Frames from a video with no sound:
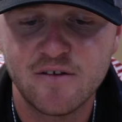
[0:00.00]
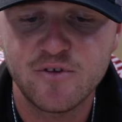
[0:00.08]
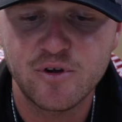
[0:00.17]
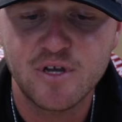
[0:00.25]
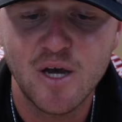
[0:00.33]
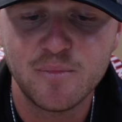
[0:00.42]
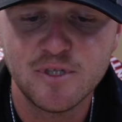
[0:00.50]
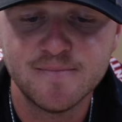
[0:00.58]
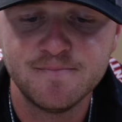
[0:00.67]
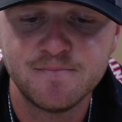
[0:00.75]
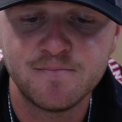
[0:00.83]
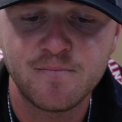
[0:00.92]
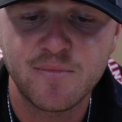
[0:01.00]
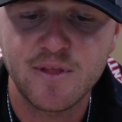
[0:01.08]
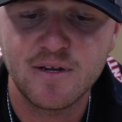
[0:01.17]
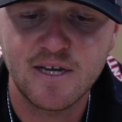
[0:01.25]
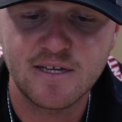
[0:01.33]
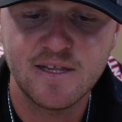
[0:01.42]
of your coupling
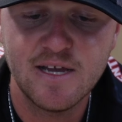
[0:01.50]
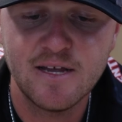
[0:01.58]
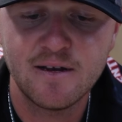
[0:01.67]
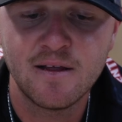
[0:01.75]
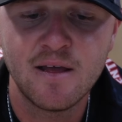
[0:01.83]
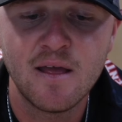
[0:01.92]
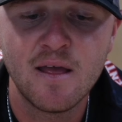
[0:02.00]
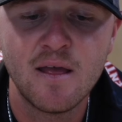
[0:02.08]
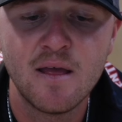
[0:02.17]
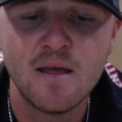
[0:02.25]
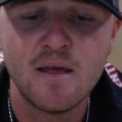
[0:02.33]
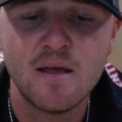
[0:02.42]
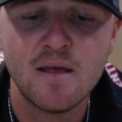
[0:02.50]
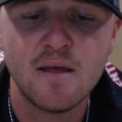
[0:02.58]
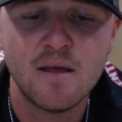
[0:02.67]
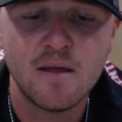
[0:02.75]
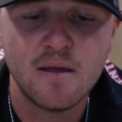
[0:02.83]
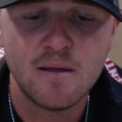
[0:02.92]
like that.
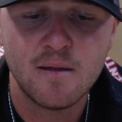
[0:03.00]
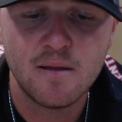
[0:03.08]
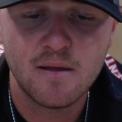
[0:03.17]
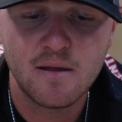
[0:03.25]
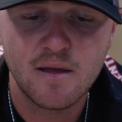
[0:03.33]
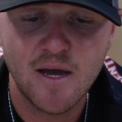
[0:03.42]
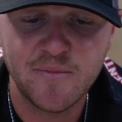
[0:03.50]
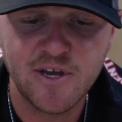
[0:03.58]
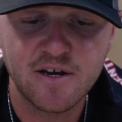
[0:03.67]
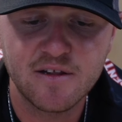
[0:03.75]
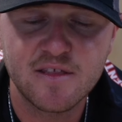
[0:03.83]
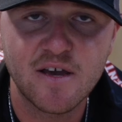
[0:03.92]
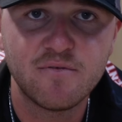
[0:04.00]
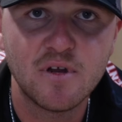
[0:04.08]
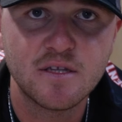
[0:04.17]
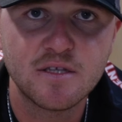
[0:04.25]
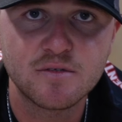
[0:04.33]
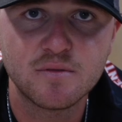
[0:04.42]
I'm not going to
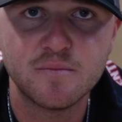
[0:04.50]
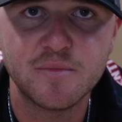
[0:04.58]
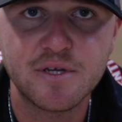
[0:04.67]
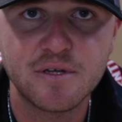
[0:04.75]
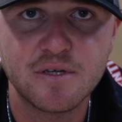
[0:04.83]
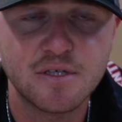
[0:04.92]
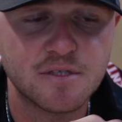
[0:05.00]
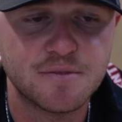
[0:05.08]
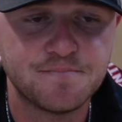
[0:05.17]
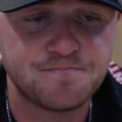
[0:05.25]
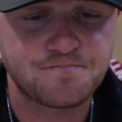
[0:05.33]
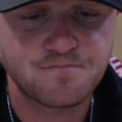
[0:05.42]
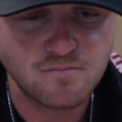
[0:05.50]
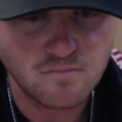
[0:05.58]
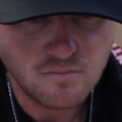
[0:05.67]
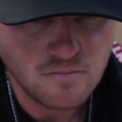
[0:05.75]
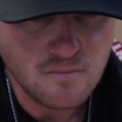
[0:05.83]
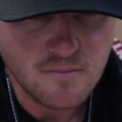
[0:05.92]
Teflon this one because
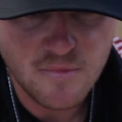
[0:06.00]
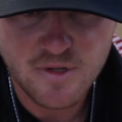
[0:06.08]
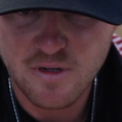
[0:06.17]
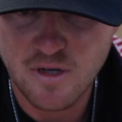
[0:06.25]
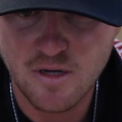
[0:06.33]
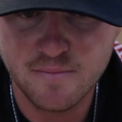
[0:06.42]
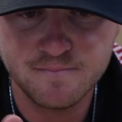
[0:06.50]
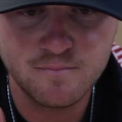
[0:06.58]
we're